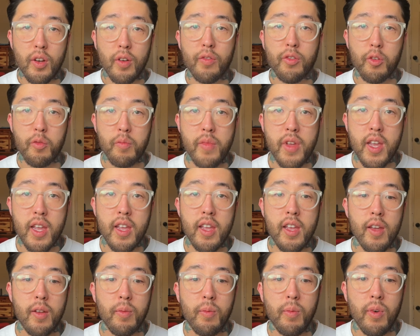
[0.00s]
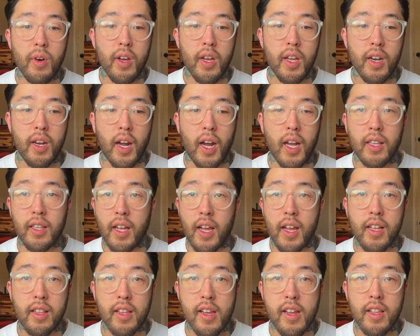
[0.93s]
for me and what I
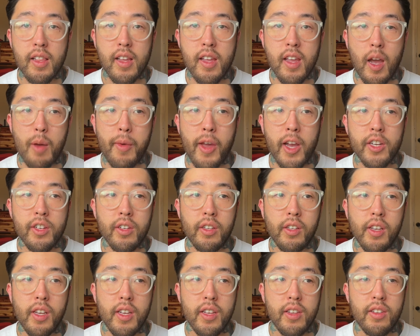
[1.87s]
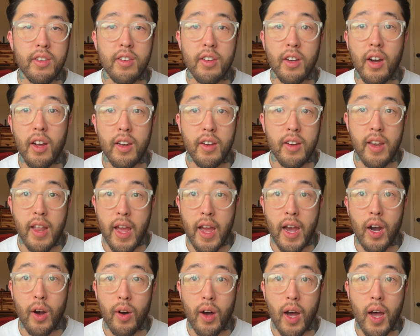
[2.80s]
like lately, I'm actually done
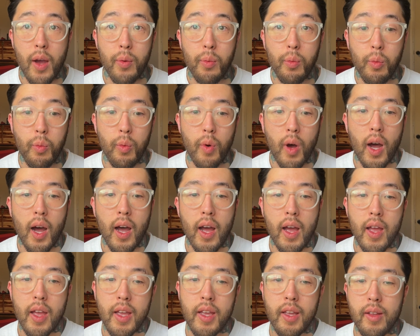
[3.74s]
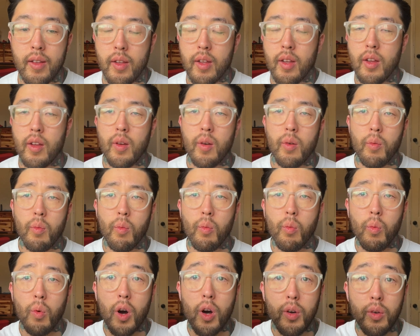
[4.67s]
now. I
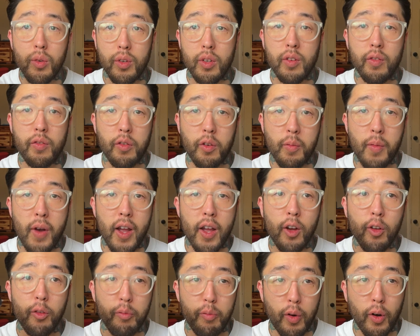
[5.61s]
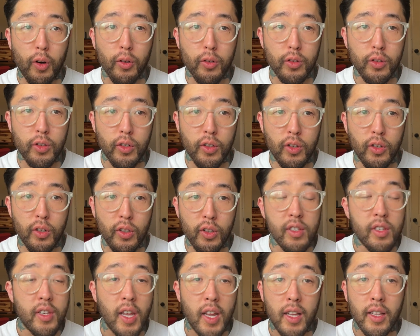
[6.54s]
won't, for my own personal
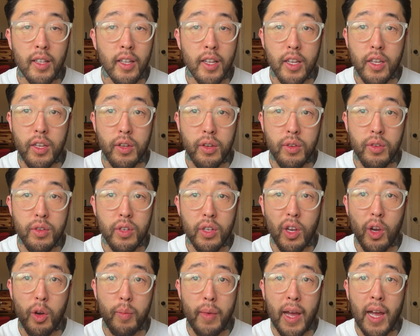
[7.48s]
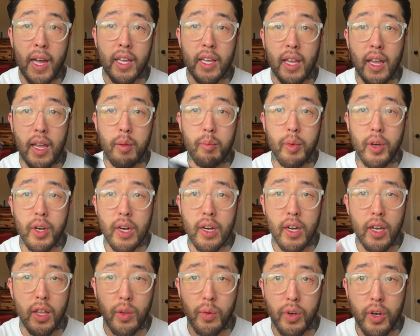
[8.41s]
daily use, go back and put
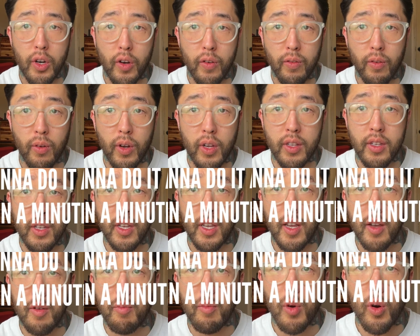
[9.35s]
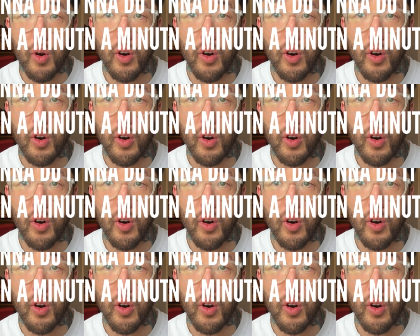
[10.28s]
another one over it to get more